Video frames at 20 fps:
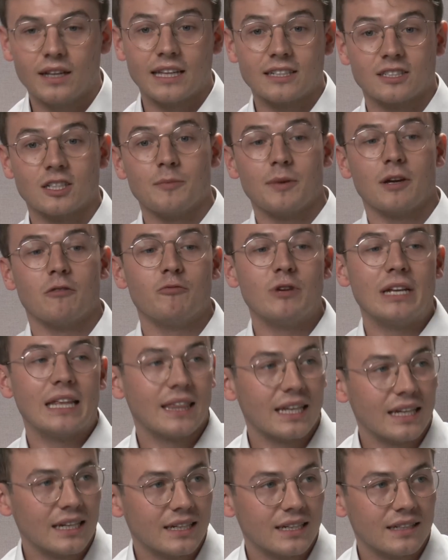there's going to be a
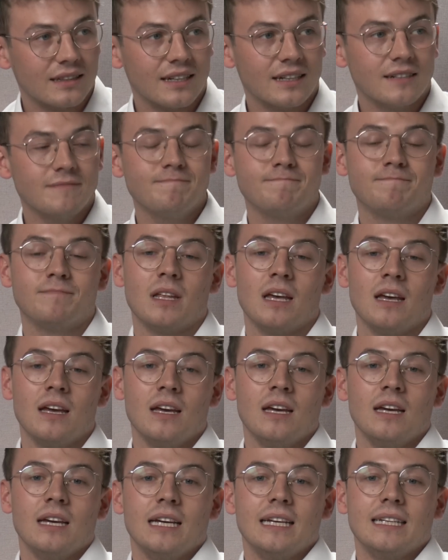rethinking there.
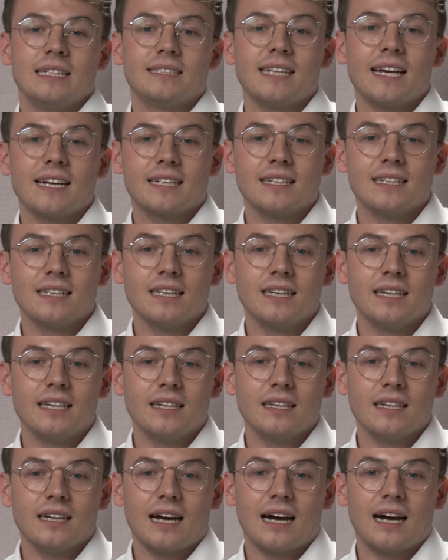
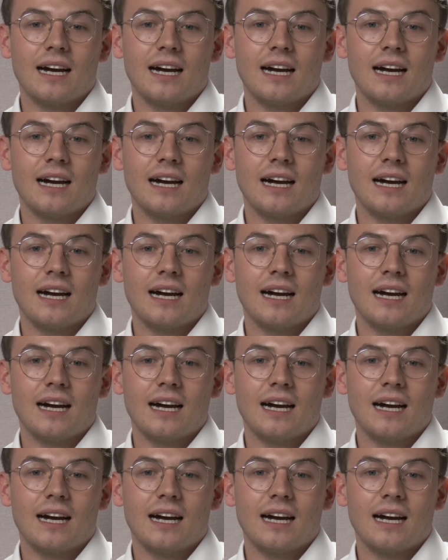Secondly,